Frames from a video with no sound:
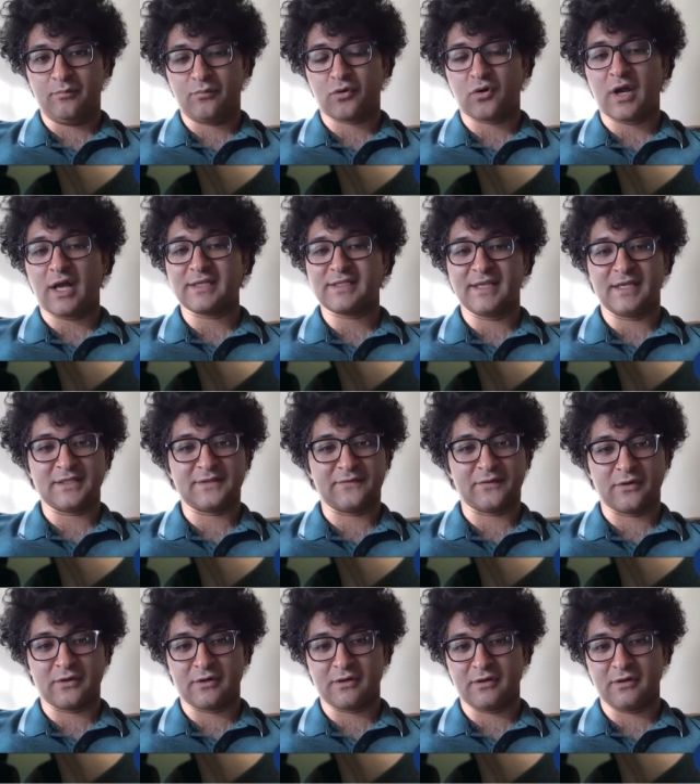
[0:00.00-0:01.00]
process
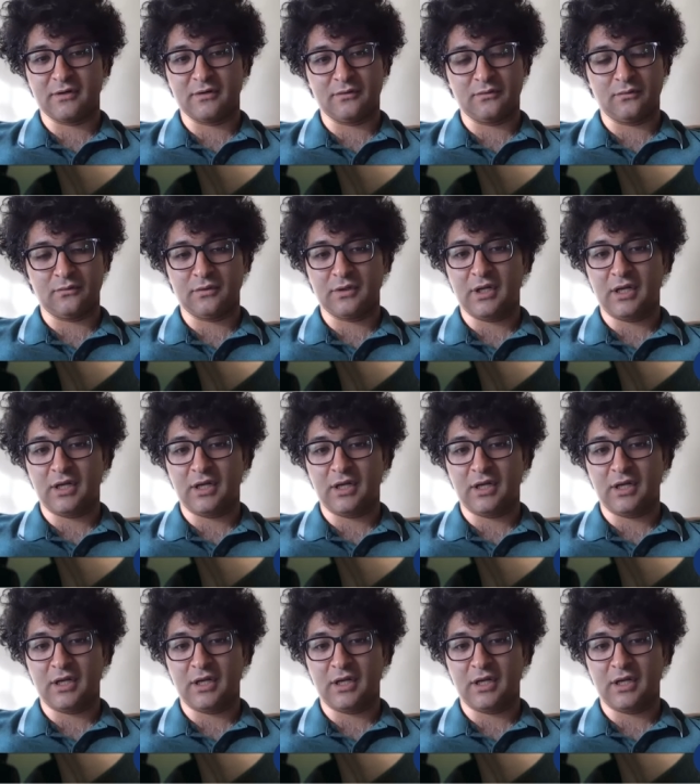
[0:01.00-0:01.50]
for